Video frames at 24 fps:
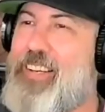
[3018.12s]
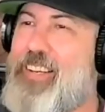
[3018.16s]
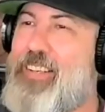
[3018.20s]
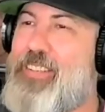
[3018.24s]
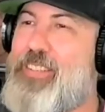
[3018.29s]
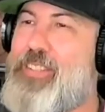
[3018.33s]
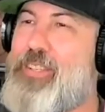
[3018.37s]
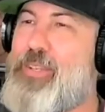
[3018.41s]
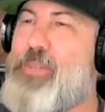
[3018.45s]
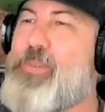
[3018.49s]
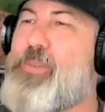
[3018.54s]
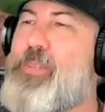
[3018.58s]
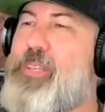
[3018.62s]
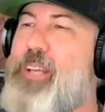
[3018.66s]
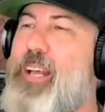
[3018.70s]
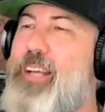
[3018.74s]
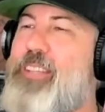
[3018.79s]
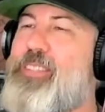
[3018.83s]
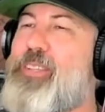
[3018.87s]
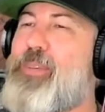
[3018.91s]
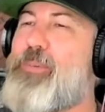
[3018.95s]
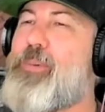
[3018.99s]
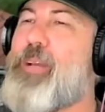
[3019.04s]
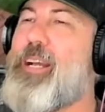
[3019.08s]
So
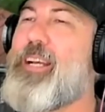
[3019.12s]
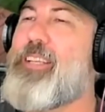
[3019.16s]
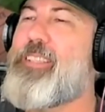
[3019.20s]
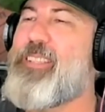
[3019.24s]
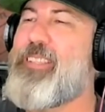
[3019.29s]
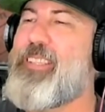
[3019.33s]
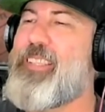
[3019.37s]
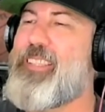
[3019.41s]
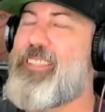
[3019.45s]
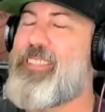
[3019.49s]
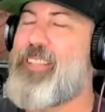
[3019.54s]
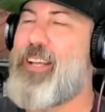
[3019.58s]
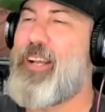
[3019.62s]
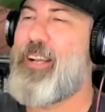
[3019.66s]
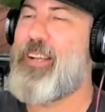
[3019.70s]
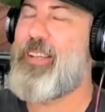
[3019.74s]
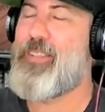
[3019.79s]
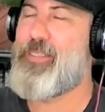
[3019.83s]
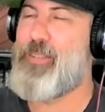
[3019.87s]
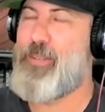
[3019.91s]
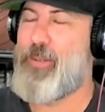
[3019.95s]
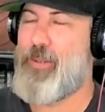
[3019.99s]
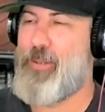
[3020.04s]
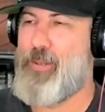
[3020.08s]
let me ask you this,
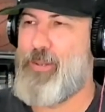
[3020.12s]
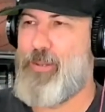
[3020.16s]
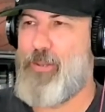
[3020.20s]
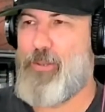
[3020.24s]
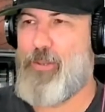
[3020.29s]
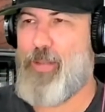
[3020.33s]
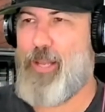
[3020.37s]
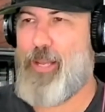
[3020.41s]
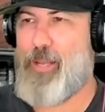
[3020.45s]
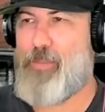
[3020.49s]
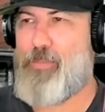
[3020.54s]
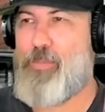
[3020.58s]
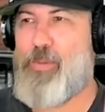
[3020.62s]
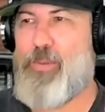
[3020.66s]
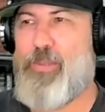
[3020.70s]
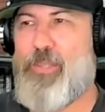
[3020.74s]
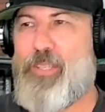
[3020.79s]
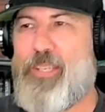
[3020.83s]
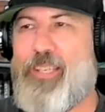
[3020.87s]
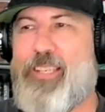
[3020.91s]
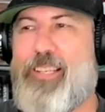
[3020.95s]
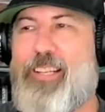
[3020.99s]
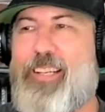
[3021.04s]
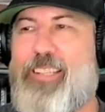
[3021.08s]
because you like
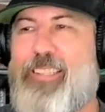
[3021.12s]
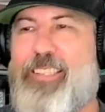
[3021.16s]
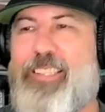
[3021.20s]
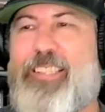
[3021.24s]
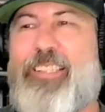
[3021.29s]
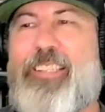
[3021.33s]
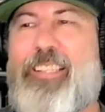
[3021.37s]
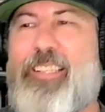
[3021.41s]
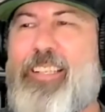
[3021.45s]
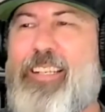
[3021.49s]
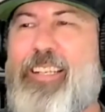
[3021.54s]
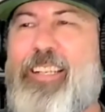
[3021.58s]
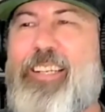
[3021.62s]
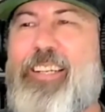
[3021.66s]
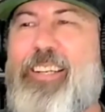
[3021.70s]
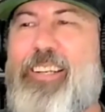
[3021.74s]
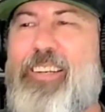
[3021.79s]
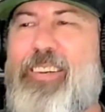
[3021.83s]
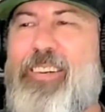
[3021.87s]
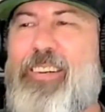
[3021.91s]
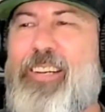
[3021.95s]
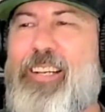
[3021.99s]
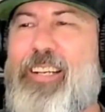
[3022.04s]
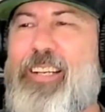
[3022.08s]
music, you like to sing,
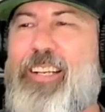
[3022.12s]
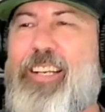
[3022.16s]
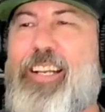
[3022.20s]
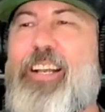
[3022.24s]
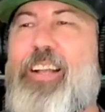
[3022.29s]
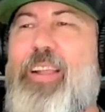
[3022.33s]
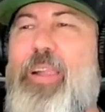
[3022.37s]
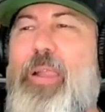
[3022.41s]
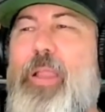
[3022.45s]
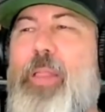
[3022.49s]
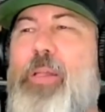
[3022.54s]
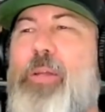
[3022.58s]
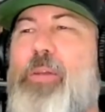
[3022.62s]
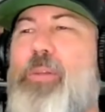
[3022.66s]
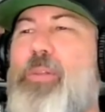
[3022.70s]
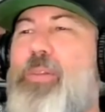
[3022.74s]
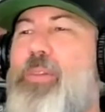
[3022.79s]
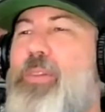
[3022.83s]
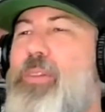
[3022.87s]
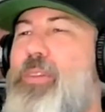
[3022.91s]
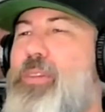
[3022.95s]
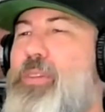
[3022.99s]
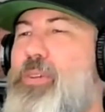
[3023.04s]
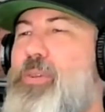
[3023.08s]
right?
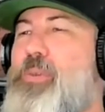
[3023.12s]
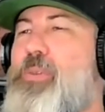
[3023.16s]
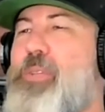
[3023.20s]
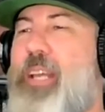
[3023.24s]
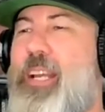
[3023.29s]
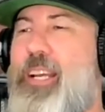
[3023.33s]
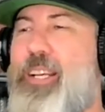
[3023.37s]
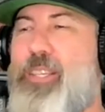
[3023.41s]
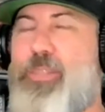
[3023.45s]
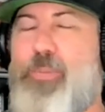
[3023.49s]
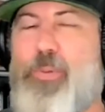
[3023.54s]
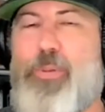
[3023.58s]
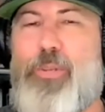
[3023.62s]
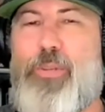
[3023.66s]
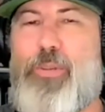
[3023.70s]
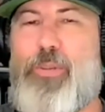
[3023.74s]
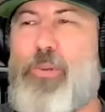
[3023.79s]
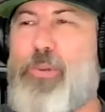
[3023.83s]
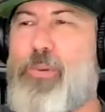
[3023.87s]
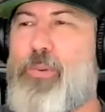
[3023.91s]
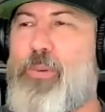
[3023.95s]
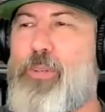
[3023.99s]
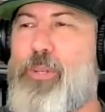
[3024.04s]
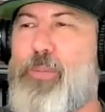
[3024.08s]
Do you dance when
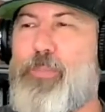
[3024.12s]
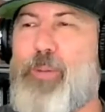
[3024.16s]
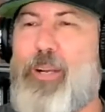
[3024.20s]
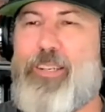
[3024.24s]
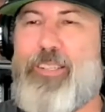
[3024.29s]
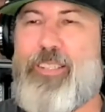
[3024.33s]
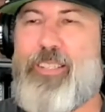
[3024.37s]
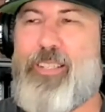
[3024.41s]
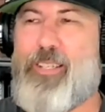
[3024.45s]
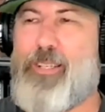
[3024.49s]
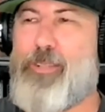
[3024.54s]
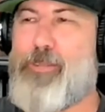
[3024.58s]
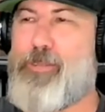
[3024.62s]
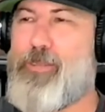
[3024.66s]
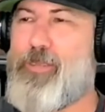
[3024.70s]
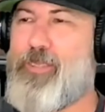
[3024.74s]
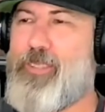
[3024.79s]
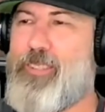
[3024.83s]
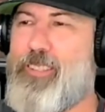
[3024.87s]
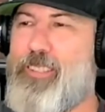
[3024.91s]
you're by yourself?